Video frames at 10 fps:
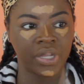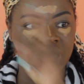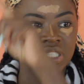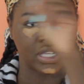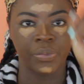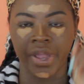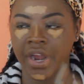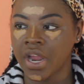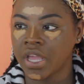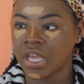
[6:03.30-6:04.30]
put it
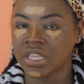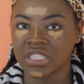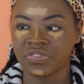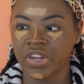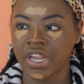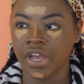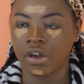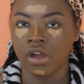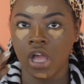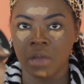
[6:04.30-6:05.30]
somewhere in this
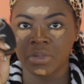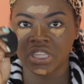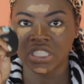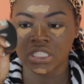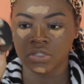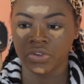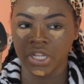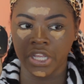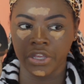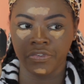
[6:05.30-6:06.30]
video, but this is really
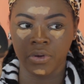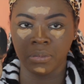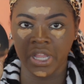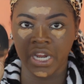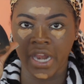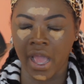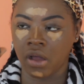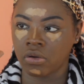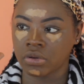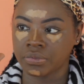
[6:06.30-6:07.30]
good for blending
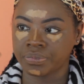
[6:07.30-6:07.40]
out